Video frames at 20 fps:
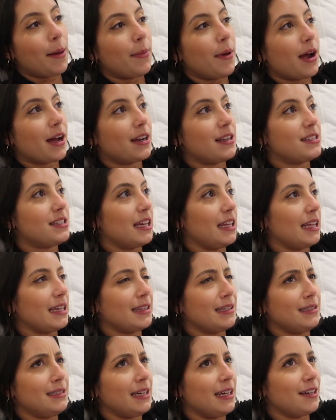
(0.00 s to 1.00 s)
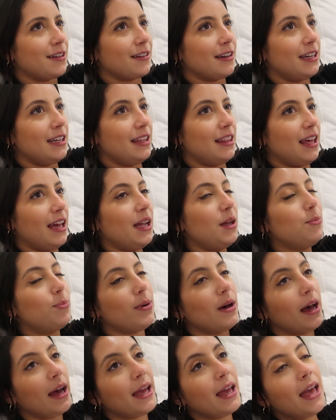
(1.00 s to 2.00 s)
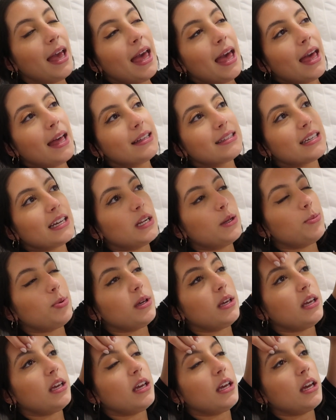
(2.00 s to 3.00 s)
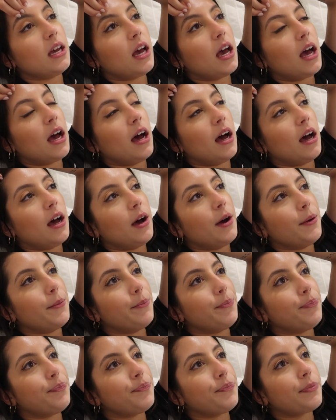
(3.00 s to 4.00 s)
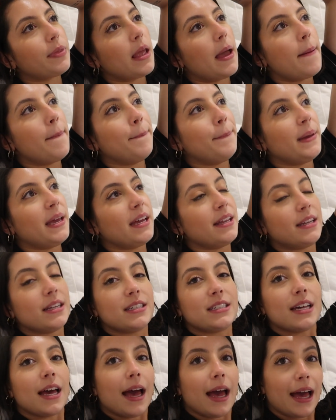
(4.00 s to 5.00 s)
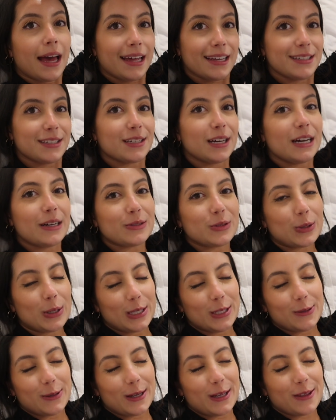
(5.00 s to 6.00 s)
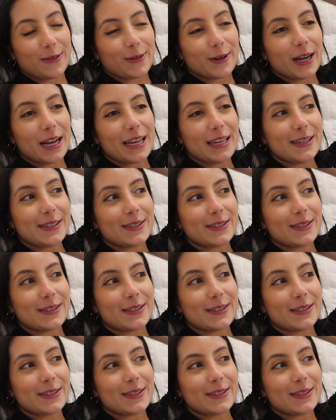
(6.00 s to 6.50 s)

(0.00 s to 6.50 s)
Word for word: I'm not gonna say like the date or anything, but it's gonna be um, mid to end of 2023.